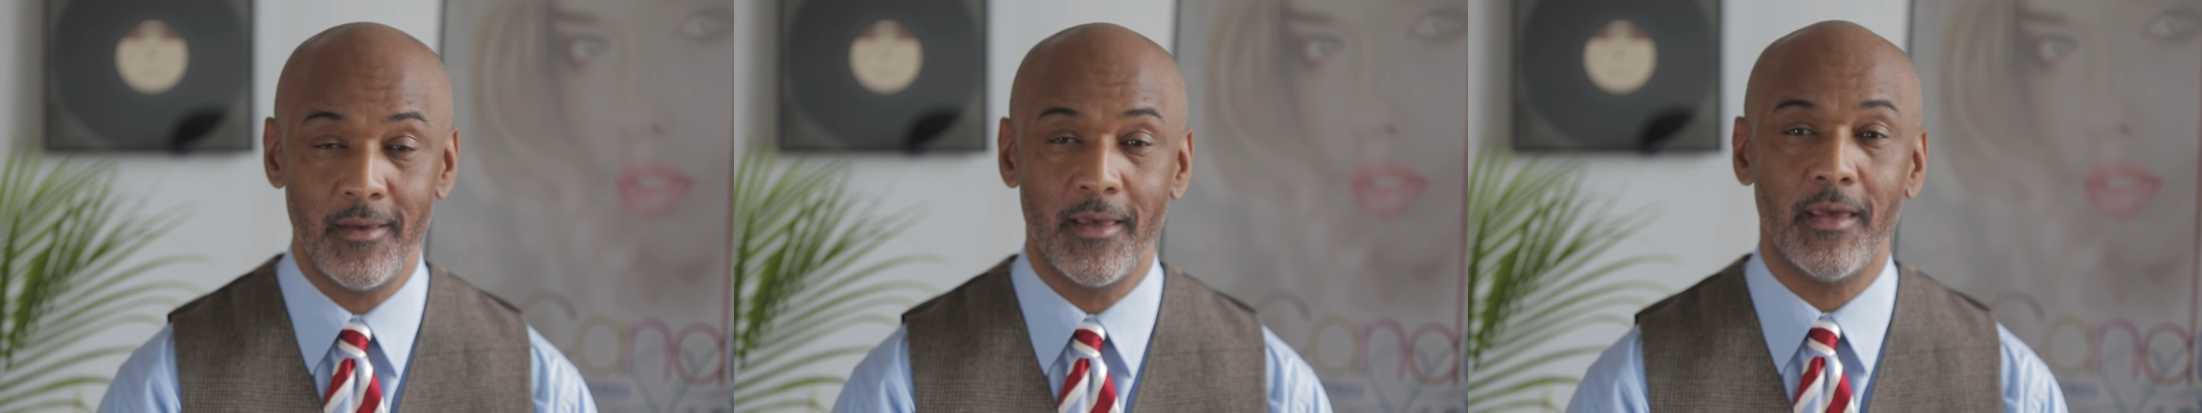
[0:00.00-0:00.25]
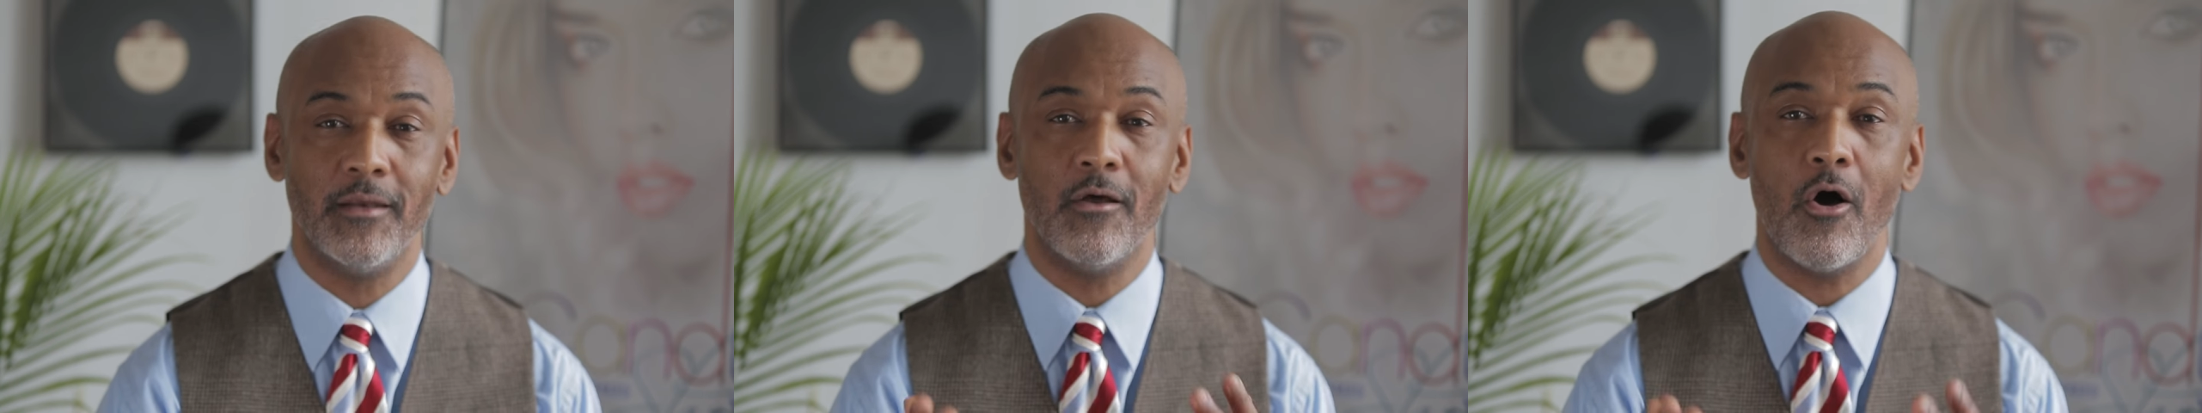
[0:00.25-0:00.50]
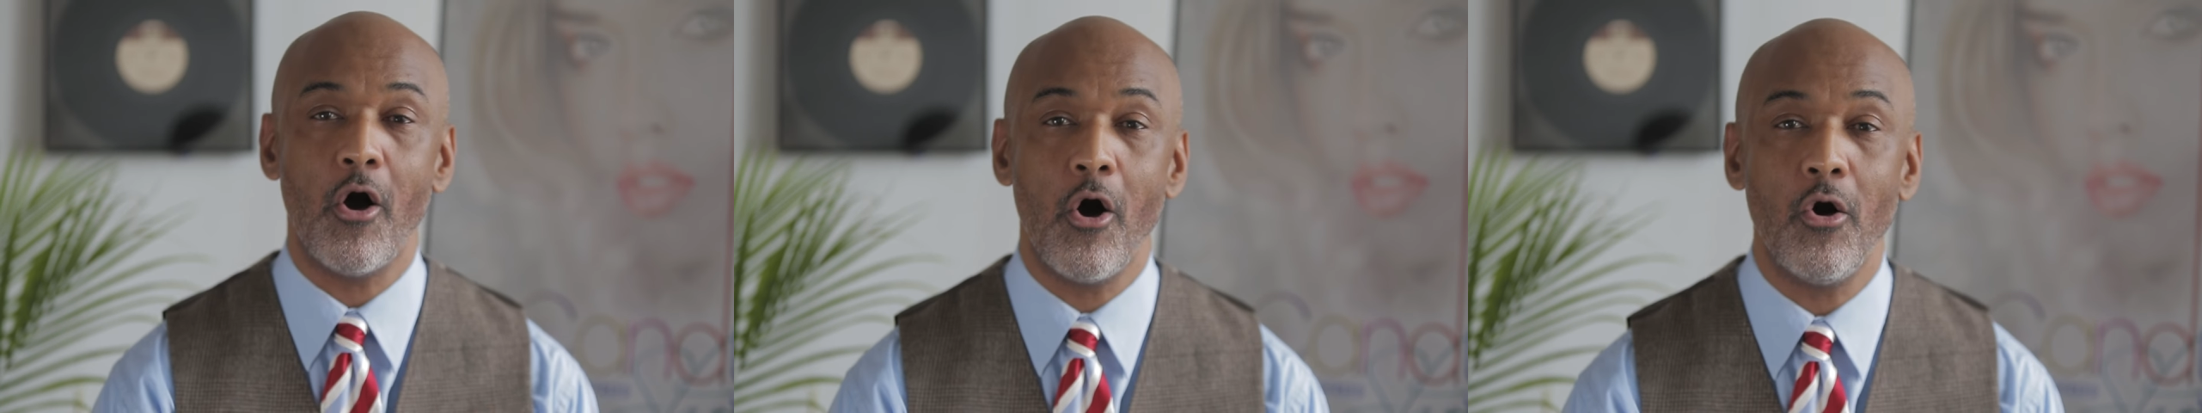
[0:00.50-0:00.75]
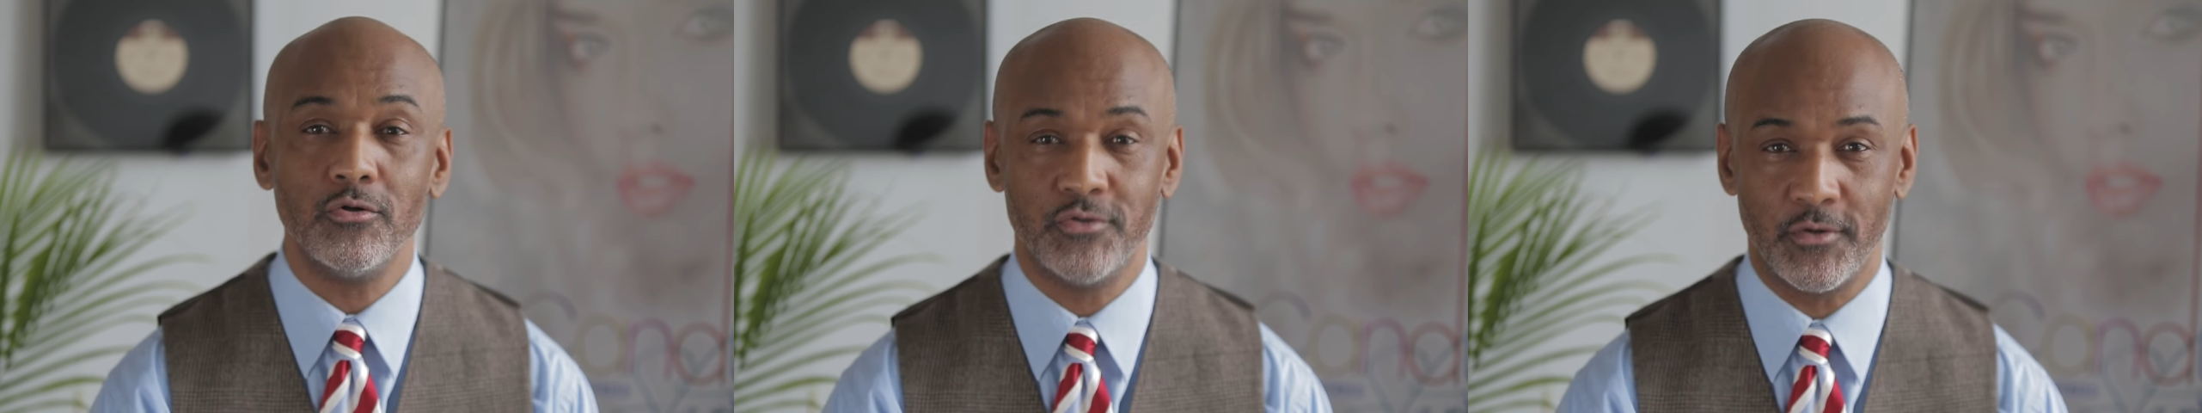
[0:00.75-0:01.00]
and
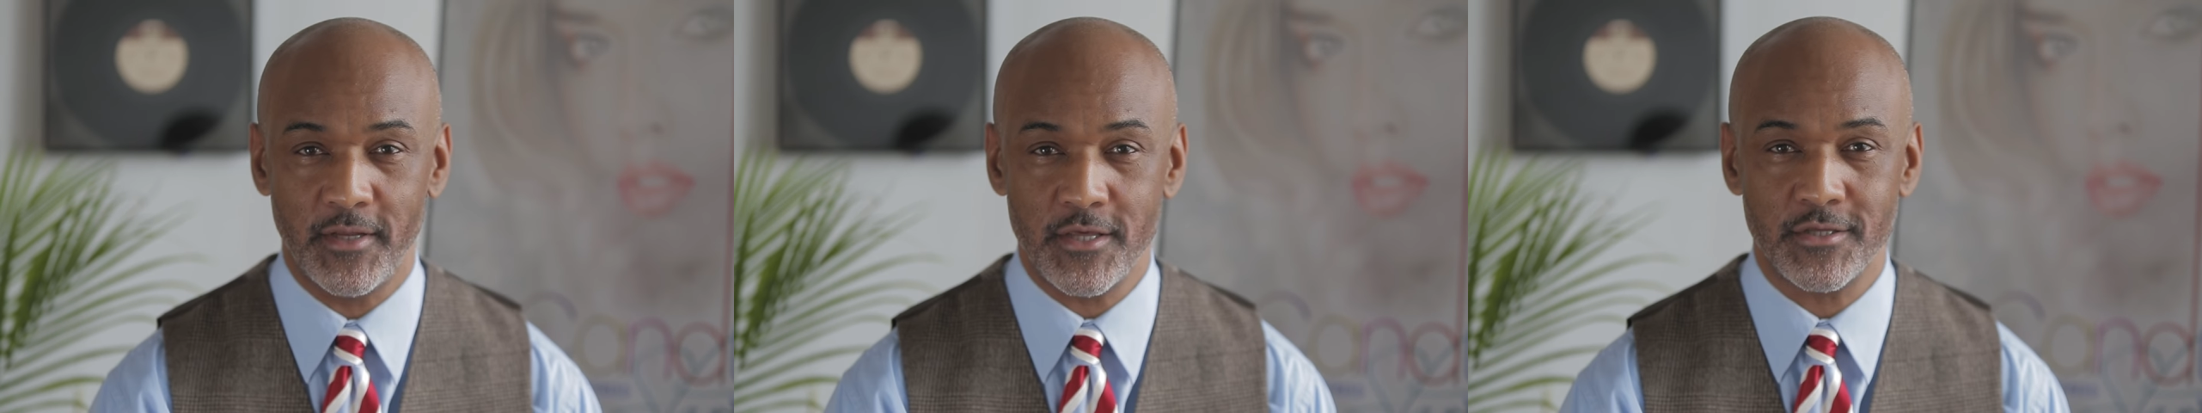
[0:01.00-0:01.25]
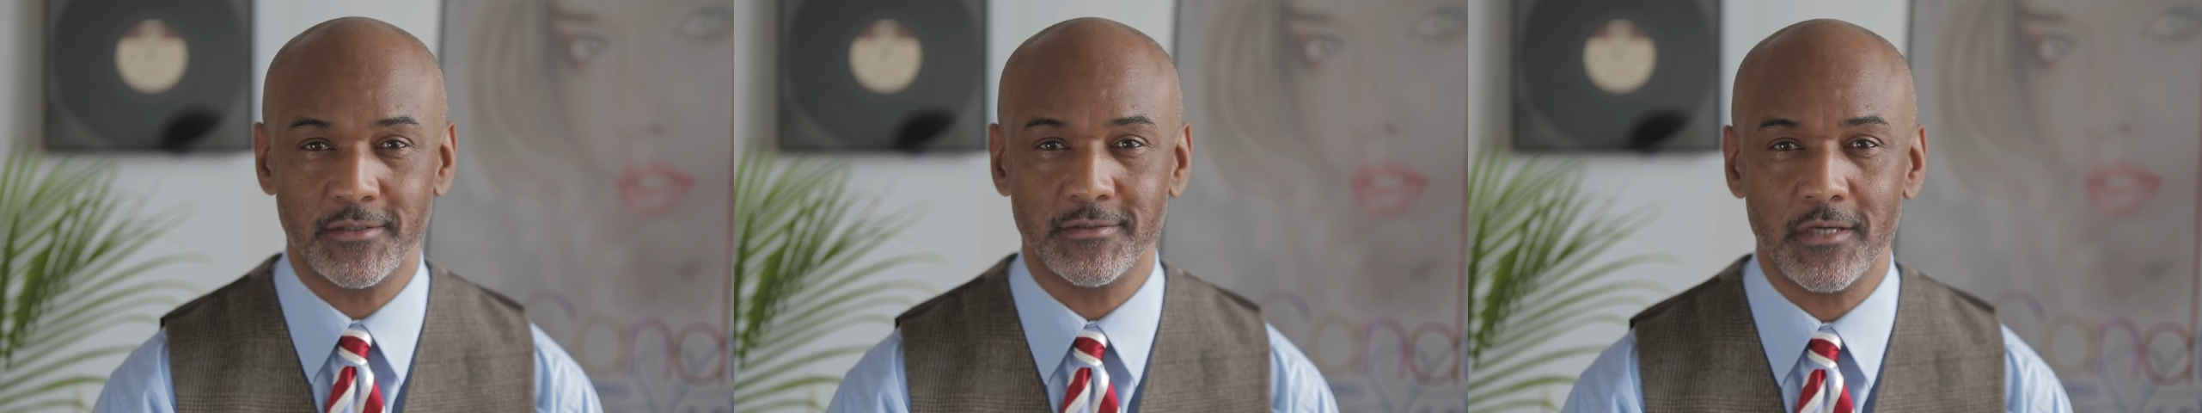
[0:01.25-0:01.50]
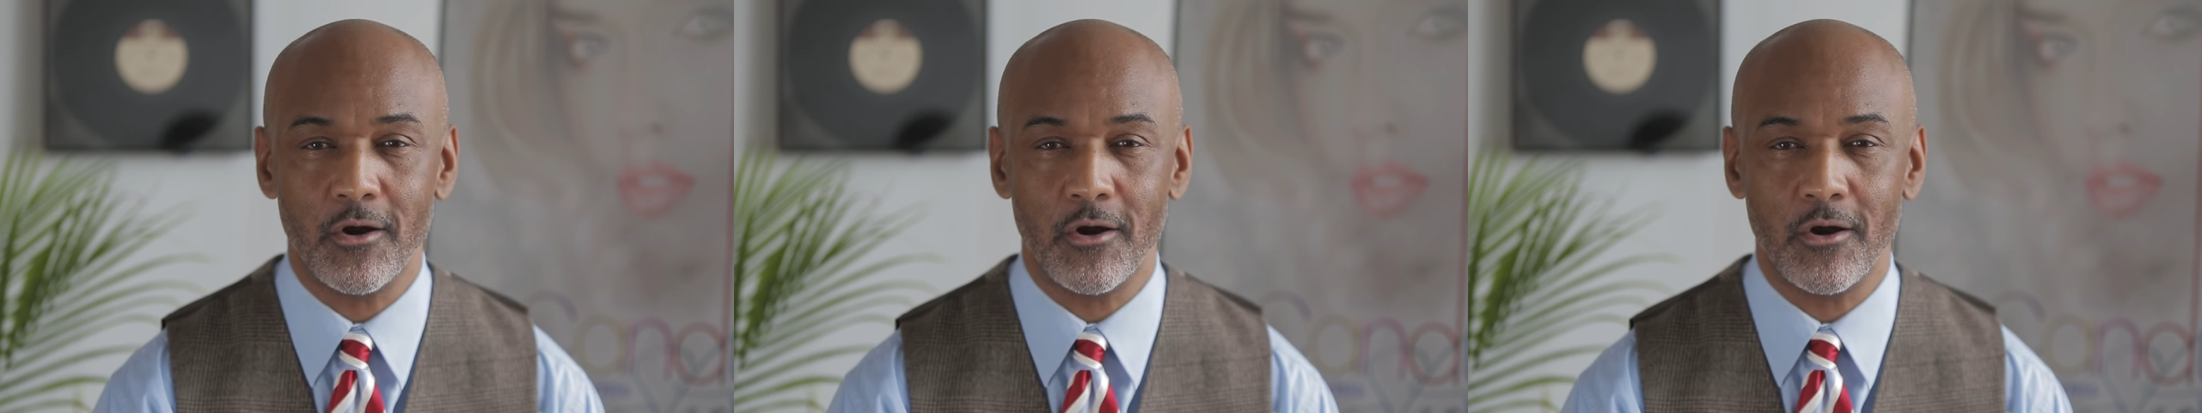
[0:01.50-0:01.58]
all donations